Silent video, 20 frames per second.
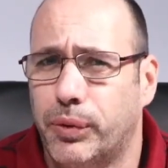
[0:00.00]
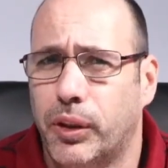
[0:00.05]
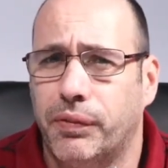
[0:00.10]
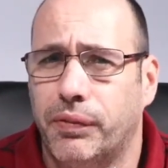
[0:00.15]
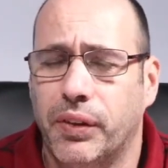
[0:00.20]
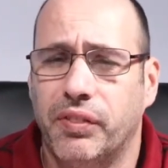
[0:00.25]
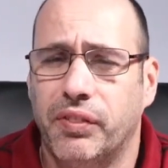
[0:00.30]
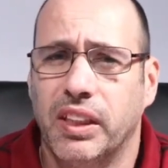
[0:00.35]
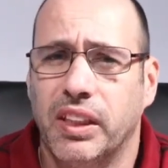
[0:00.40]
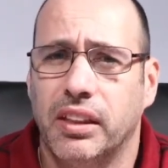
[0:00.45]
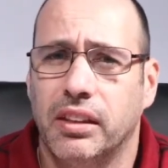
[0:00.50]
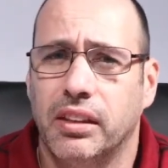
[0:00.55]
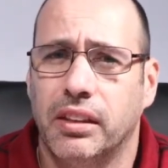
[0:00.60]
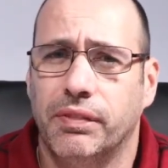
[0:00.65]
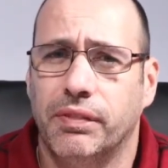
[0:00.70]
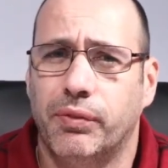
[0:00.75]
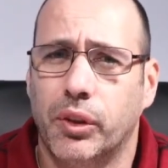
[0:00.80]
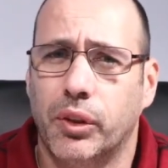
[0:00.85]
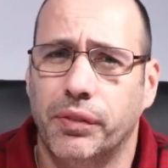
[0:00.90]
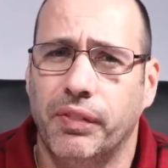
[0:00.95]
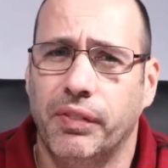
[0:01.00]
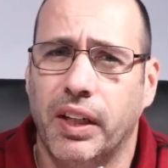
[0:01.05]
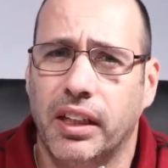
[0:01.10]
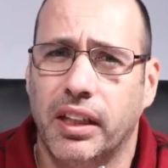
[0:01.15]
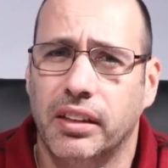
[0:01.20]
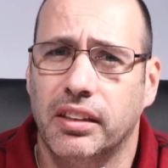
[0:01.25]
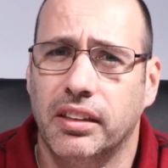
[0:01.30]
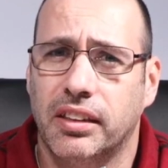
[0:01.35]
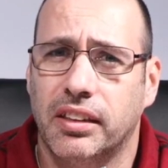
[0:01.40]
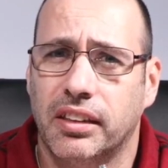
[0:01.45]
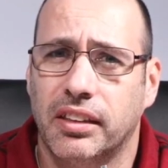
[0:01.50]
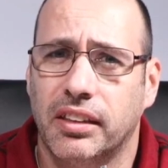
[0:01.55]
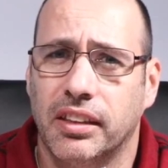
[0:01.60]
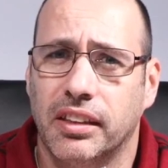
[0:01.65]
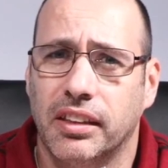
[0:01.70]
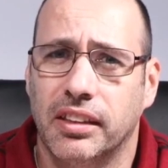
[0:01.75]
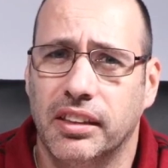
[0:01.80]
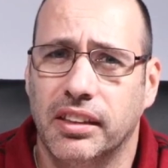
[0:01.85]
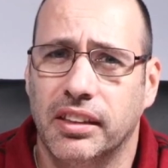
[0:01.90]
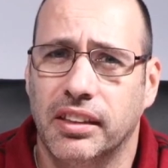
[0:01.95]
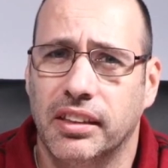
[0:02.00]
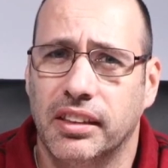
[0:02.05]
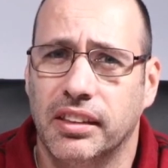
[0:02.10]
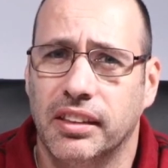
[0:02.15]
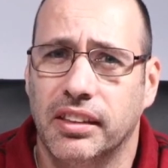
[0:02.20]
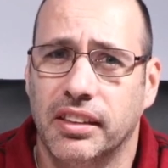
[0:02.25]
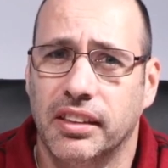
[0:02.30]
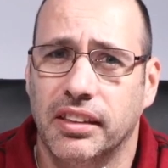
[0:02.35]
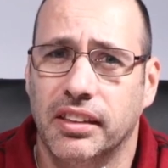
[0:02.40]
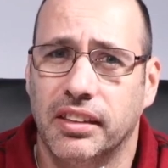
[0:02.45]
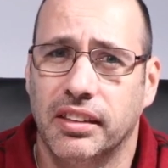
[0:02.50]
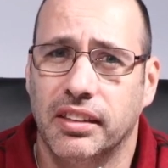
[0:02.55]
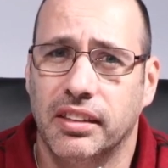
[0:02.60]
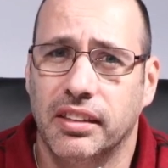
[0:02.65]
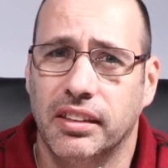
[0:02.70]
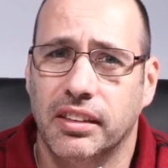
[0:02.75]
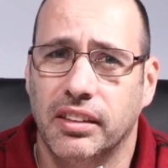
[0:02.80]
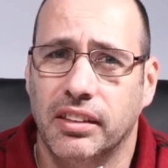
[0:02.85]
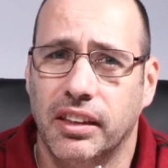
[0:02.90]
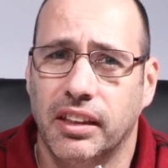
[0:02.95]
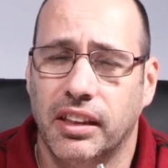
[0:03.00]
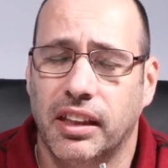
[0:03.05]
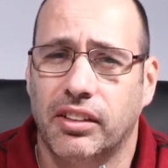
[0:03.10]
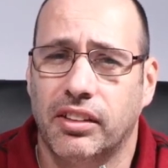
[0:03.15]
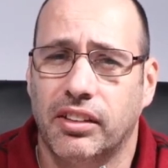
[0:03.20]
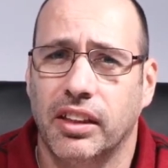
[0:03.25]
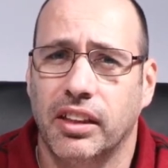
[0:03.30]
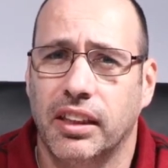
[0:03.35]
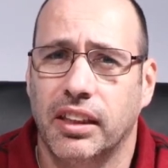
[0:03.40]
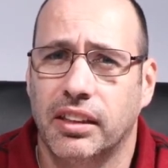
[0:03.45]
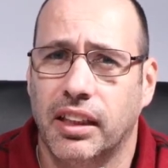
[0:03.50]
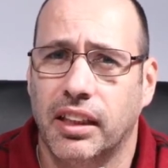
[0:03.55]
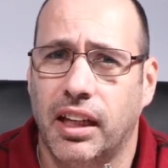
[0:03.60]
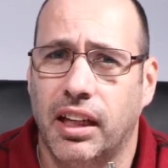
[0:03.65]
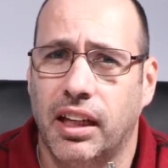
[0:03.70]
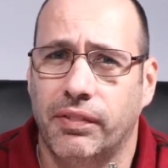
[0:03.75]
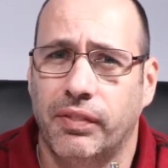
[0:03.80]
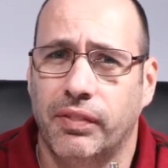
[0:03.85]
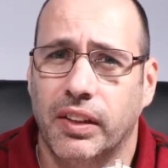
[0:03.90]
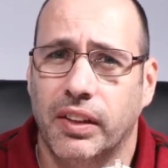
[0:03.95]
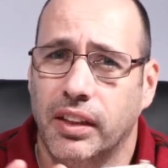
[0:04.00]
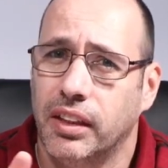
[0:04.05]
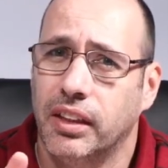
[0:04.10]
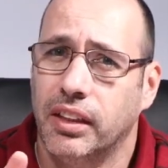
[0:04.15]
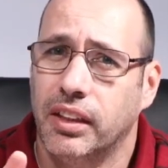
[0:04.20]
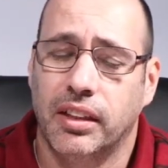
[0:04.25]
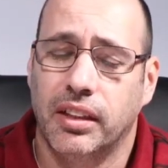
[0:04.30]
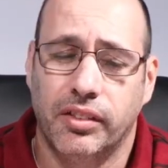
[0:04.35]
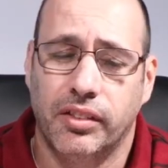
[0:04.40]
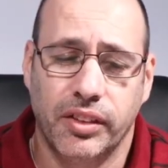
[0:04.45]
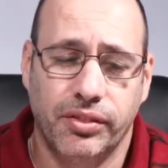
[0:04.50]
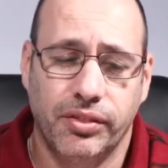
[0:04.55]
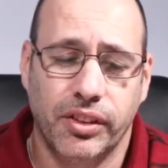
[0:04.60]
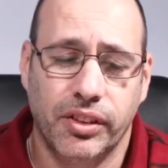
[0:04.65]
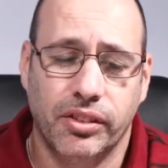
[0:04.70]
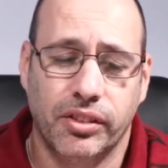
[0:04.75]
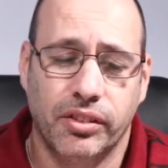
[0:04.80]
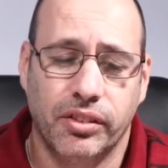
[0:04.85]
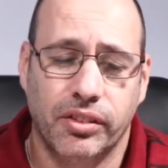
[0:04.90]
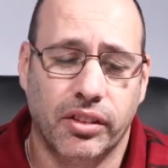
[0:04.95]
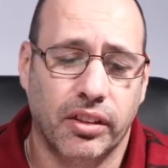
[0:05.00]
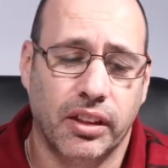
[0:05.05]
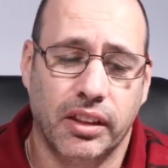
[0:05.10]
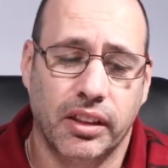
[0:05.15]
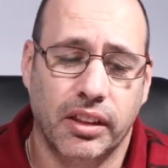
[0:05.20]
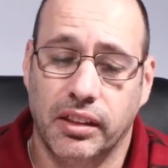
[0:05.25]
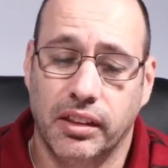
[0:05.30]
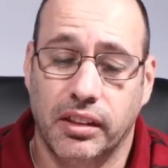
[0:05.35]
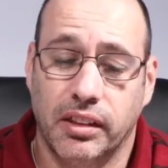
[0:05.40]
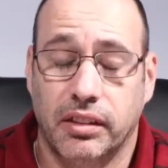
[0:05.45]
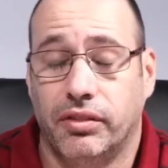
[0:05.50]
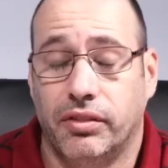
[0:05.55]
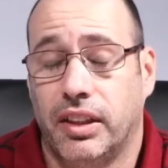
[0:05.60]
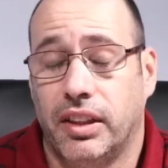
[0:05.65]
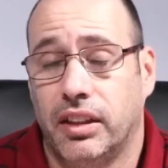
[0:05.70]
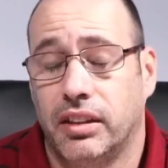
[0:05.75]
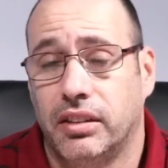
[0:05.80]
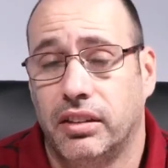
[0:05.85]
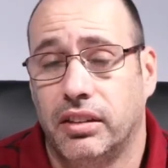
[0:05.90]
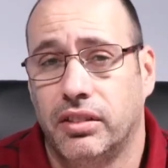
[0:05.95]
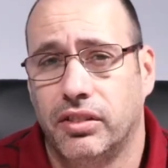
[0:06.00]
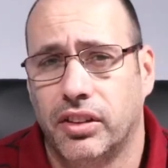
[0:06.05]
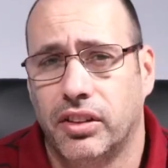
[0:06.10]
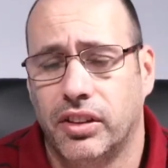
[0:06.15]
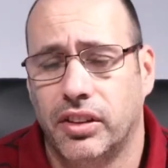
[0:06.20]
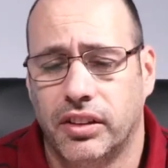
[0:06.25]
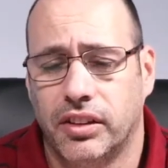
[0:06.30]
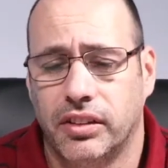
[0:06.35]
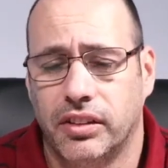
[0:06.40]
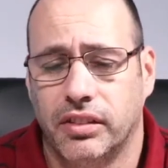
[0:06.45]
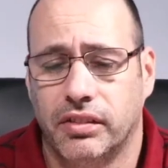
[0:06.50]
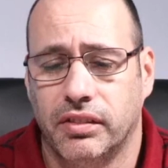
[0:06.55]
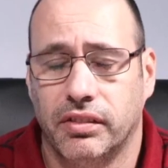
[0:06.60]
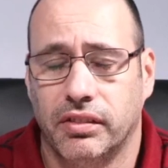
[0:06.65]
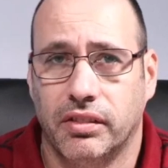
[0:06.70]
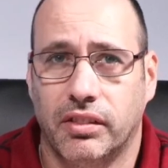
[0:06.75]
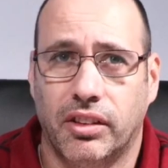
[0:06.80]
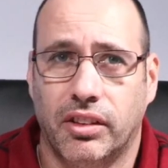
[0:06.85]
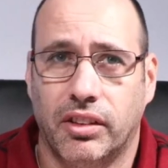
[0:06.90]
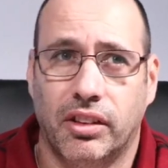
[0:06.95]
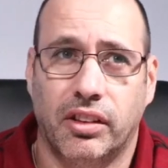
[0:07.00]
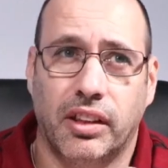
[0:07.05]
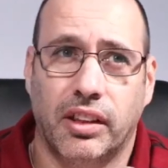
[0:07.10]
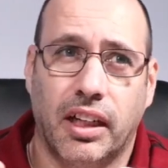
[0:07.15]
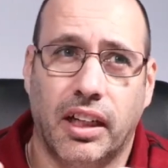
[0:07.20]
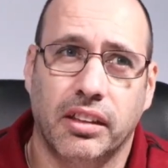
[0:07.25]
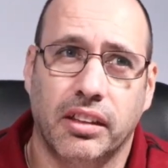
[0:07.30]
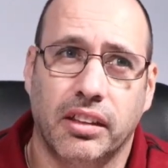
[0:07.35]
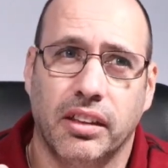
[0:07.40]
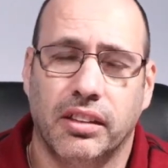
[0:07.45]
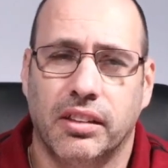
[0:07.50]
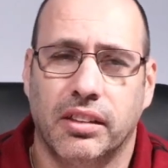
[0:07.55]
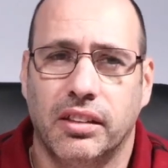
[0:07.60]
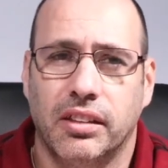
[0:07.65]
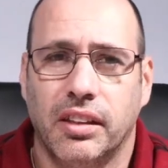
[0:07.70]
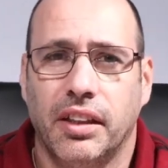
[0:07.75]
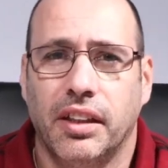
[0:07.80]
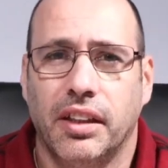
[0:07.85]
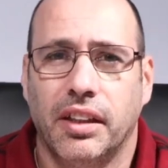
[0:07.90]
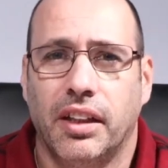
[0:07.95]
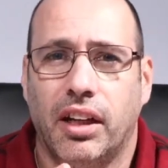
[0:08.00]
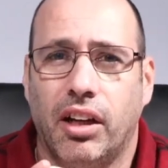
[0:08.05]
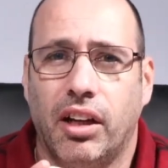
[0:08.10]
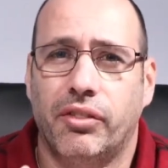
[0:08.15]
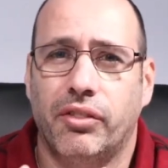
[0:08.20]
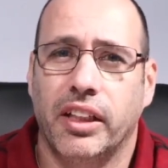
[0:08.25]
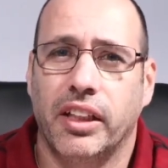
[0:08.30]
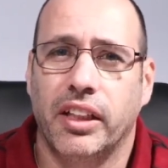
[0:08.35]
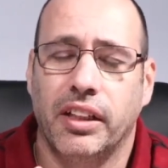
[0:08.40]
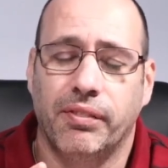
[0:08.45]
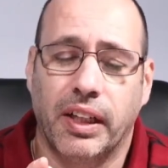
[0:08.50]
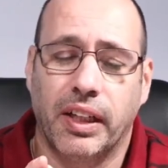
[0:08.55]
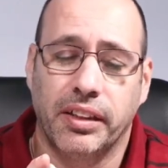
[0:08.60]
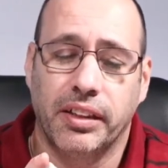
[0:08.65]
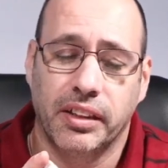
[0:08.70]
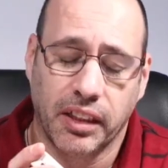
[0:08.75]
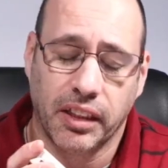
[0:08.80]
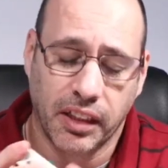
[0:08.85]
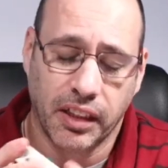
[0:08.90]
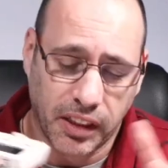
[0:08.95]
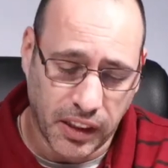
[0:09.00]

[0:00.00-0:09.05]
Probably the Poor Man's Electronics Lab review, well, tutorial or article already made.